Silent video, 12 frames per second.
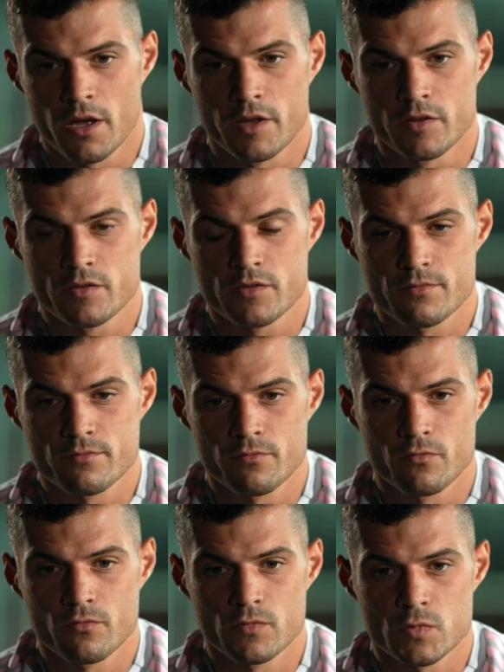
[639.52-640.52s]
And
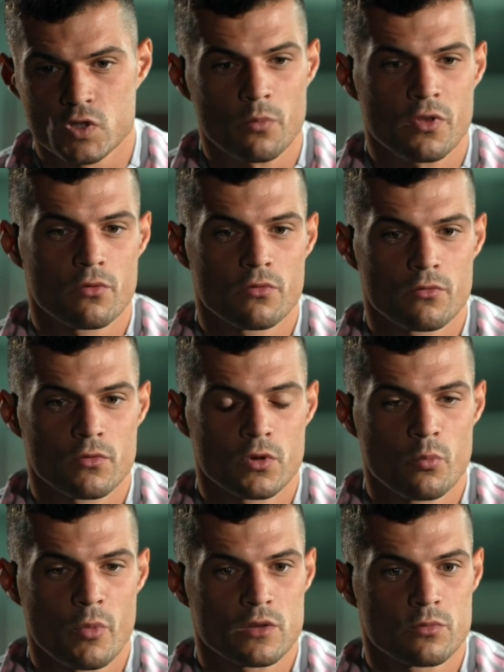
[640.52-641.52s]
something
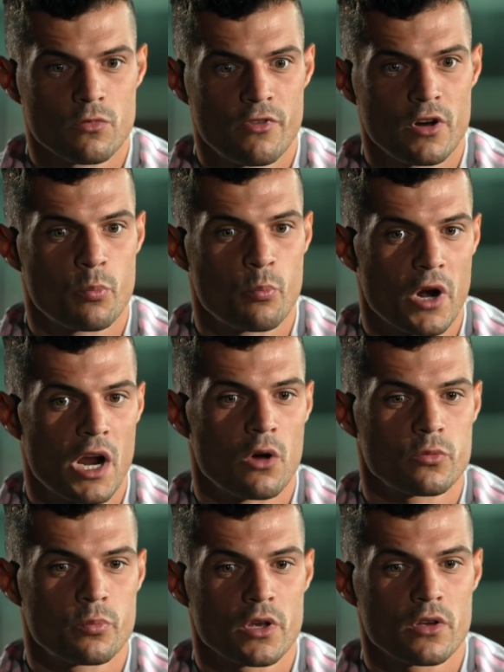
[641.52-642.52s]
you make me very
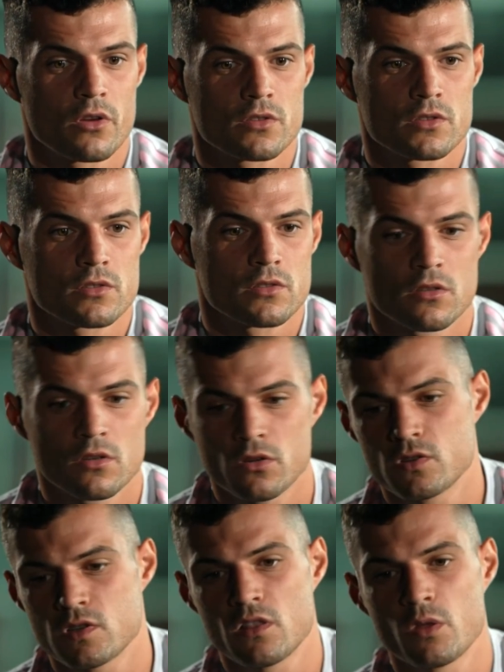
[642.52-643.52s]
proud because
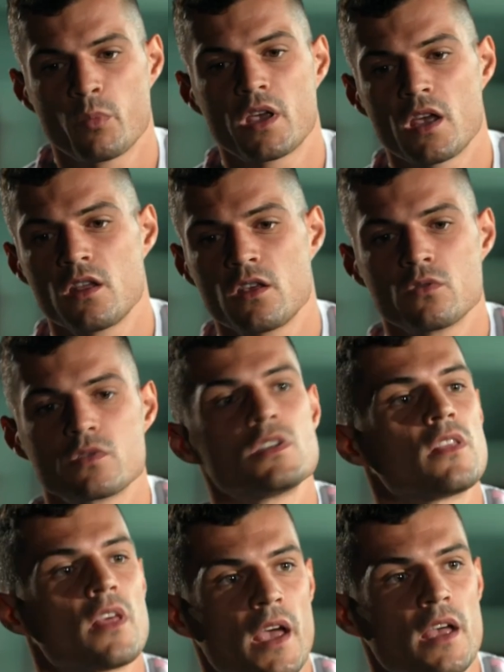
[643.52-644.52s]
you see the beginning, you
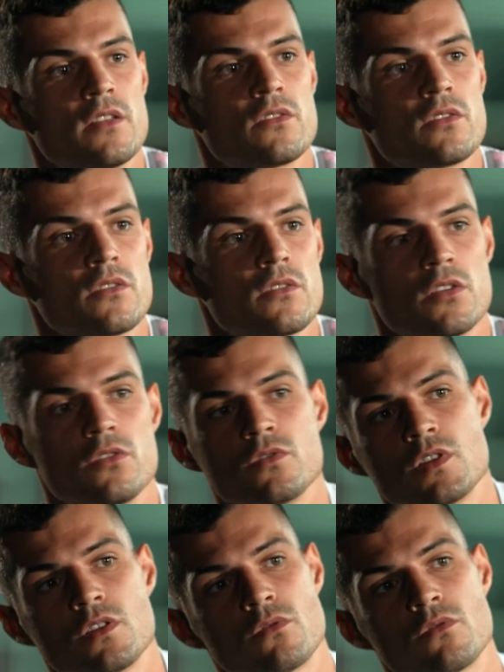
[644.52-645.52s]
see the end, and you
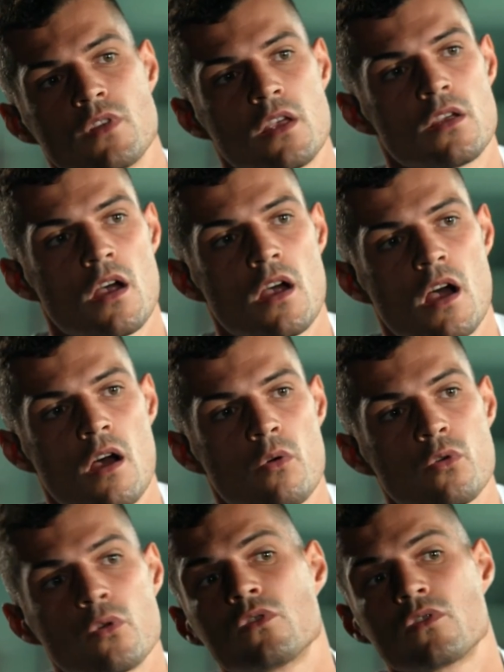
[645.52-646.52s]
see today
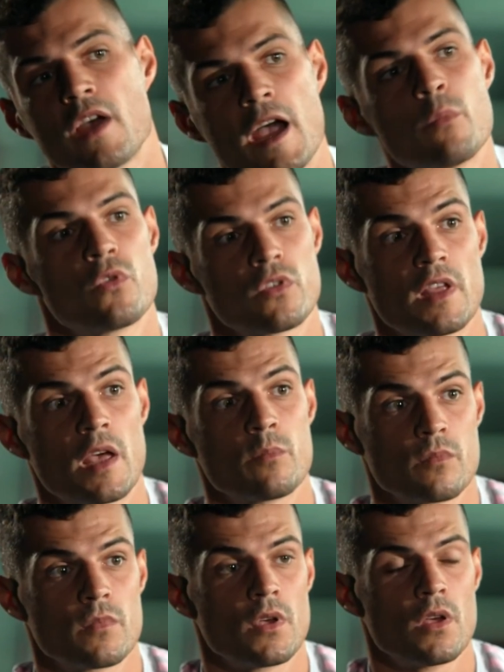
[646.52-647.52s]
how good I am with
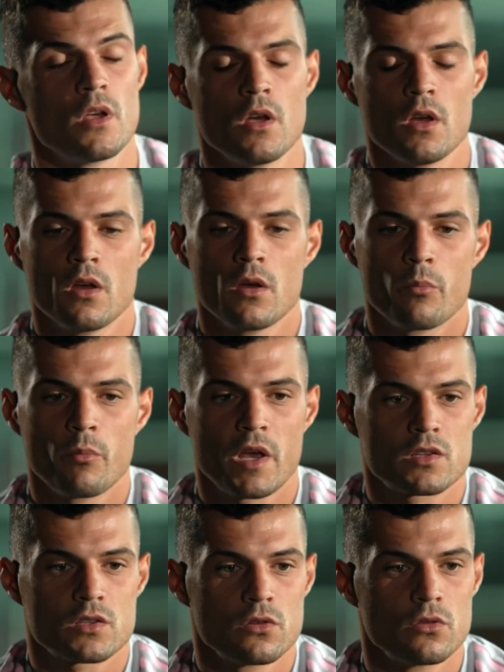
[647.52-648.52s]
them.
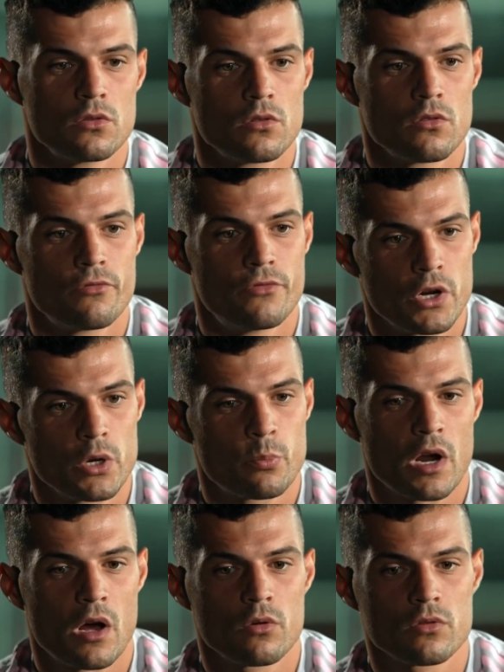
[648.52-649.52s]
Makes you very
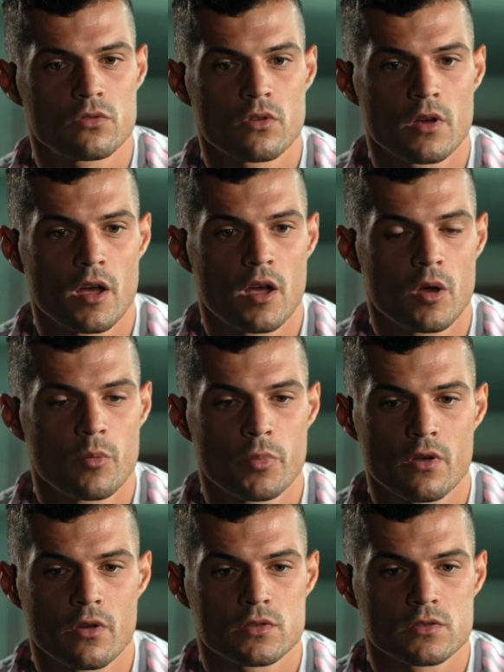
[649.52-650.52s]
proud
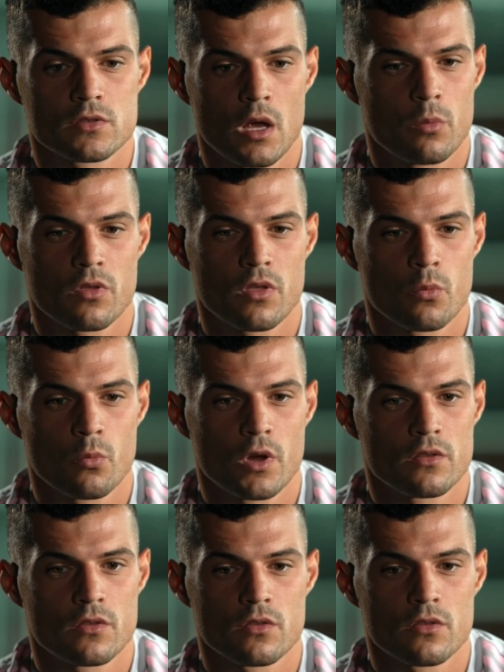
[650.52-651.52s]
because everything
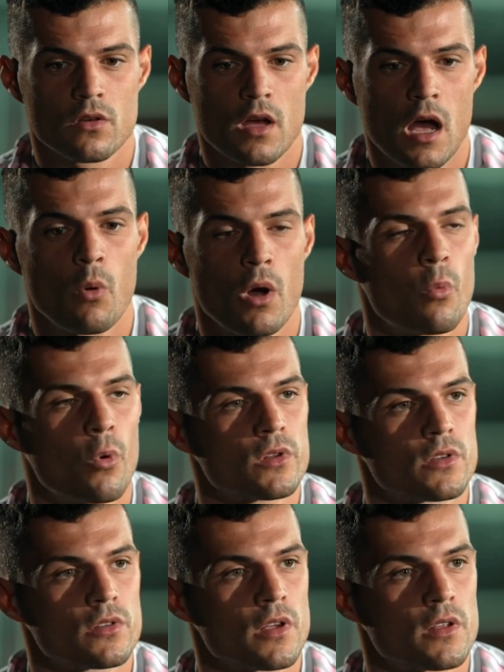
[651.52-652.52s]
went how I
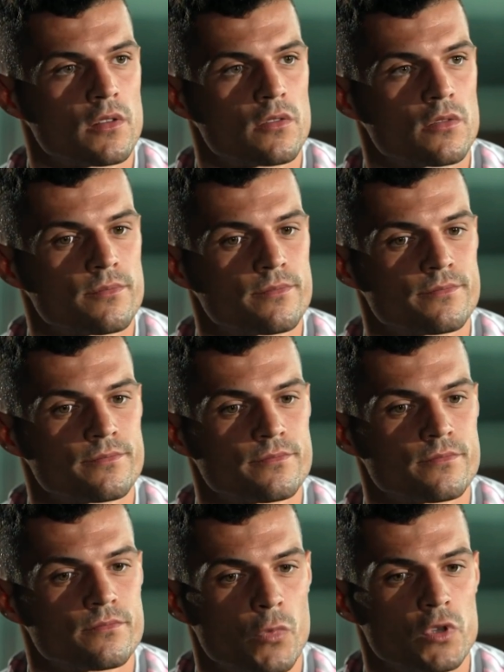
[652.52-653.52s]
wanted and
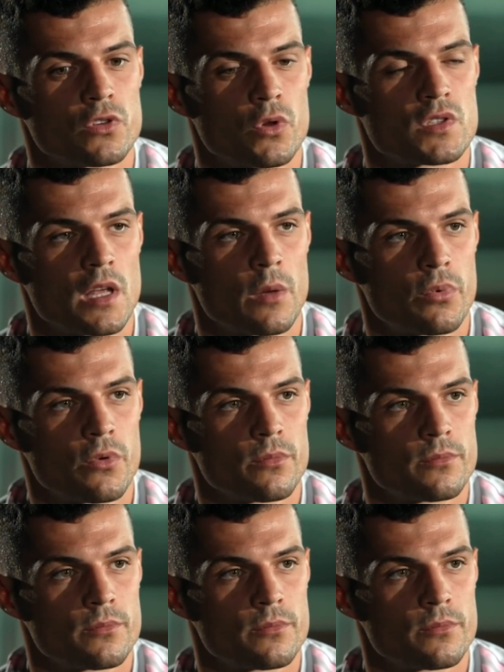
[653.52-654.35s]
was a good step.